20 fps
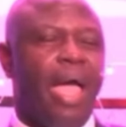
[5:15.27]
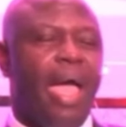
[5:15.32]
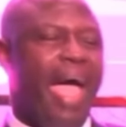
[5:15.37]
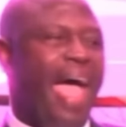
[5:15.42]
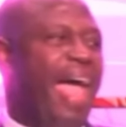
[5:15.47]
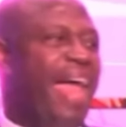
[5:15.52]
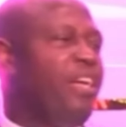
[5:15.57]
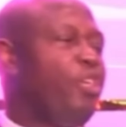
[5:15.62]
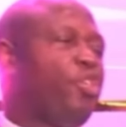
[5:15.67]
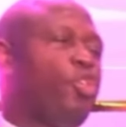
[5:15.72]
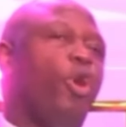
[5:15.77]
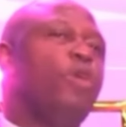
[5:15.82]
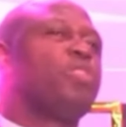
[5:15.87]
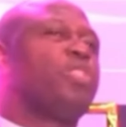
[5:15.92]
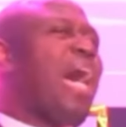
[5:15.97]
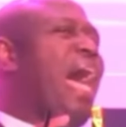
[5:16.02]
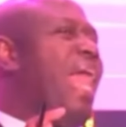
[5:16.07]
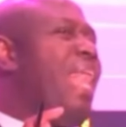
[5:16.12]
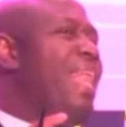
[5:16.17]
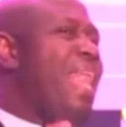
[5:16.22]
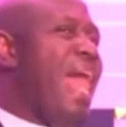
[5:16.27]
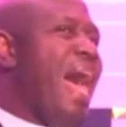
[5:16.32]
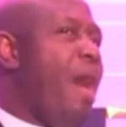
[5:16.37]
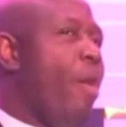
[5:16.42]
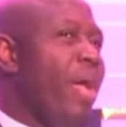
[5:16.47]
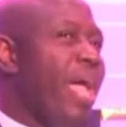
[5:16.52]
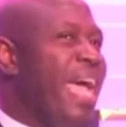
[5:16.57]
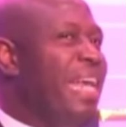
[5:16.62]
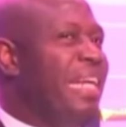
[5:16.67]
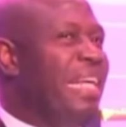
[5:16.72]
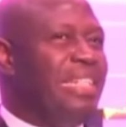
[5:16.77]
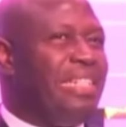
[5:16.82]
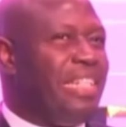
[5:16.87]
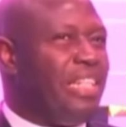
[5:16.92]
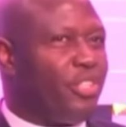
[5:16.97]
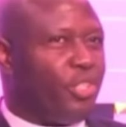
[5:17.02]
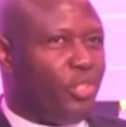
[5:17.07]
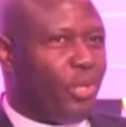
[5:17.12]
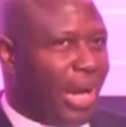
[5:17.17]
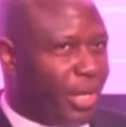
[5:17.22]
And don't allow any
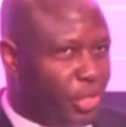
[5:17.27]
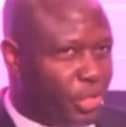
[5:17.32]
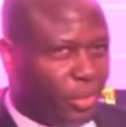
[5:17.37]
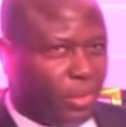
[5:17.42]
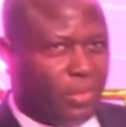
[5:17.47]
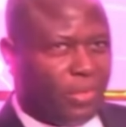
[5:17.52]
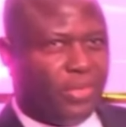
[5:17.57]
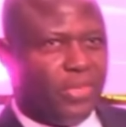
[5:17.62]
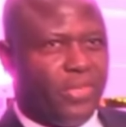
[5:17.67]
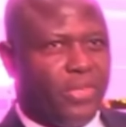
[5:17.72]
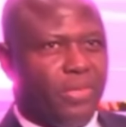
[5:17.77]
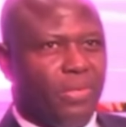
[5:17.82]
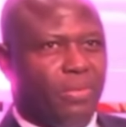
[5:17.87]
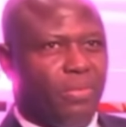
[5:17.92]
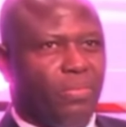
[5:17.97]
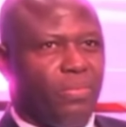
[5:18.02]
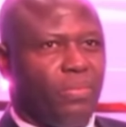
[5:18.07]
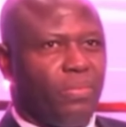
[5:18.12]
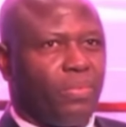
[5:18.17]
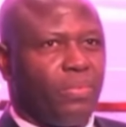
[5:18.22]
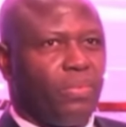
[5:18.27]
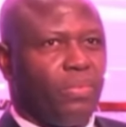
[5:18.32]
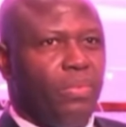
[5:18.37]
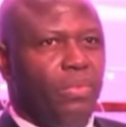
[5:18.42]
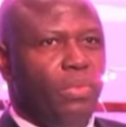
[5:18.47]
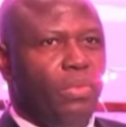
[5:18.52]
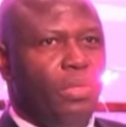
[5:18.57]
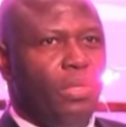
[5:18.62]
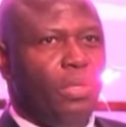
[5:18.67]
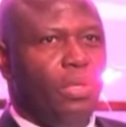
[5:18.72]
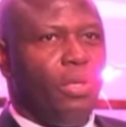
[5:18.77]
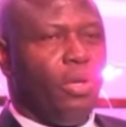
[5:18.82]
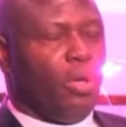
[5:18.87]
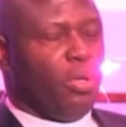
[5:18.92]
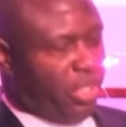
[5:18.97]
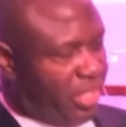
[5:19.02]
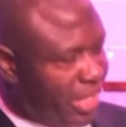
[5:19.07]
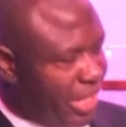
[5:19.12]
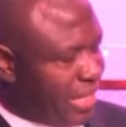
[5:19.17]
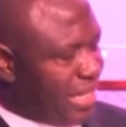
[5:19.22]
distraction.
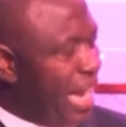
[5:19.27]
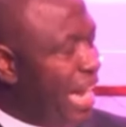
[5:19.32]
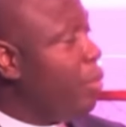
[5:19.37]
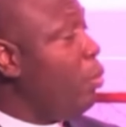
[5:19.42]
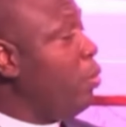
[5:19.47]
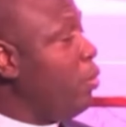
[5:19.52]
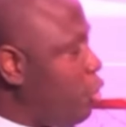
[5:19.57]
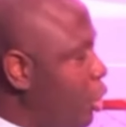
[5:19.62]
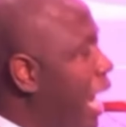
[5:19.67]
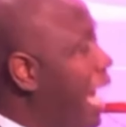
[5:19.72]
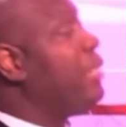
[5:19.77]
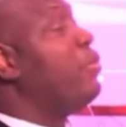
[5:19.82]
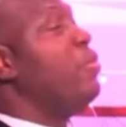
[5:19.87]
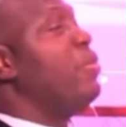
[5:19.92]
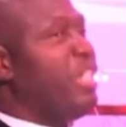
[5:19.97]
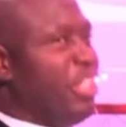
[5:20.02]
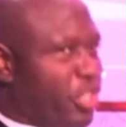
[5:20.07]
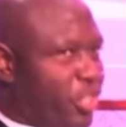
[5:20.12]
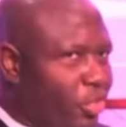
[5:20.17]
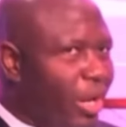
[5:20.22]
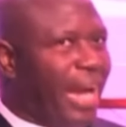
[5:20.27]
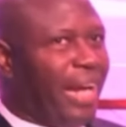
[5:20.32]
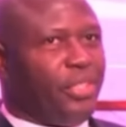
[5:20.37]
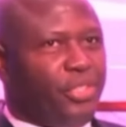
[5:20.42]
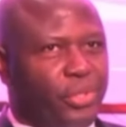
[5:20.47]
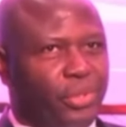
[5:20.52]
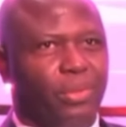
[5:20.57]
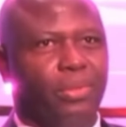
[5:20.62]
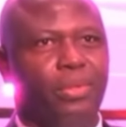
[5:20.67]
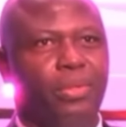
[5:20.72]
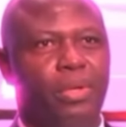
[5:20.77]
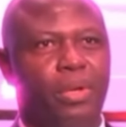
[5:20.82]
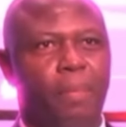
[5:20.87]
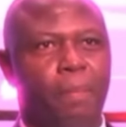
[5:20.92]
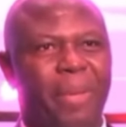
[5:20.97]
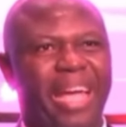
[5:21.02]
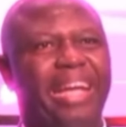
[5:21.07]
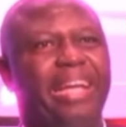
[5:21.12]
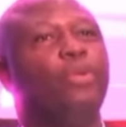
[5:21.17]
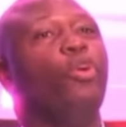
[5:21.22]
Because Satan will try to distract you.
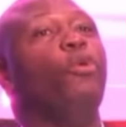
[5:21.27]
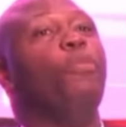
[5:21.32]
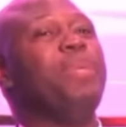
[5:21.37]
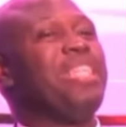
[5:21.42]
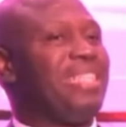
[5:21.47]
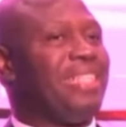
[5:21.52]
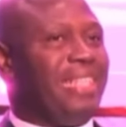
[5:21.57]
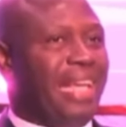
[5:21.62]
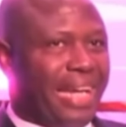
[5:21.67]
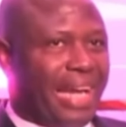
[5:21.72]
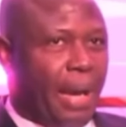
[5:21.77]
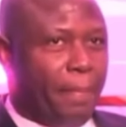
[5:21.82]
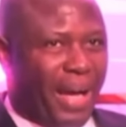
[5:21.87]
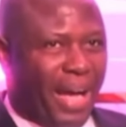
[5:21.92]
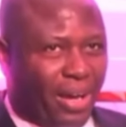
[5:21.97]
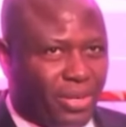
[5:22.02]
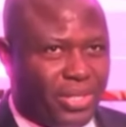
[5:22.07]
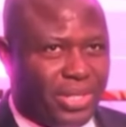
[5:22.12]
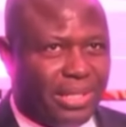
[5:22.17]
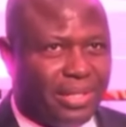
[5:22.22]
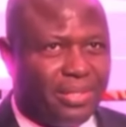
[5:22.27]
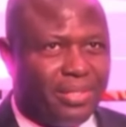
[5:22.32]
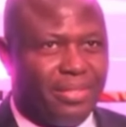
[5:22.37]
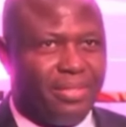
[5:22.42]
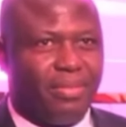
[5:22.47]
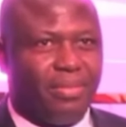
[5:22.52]
Make no mistake about it.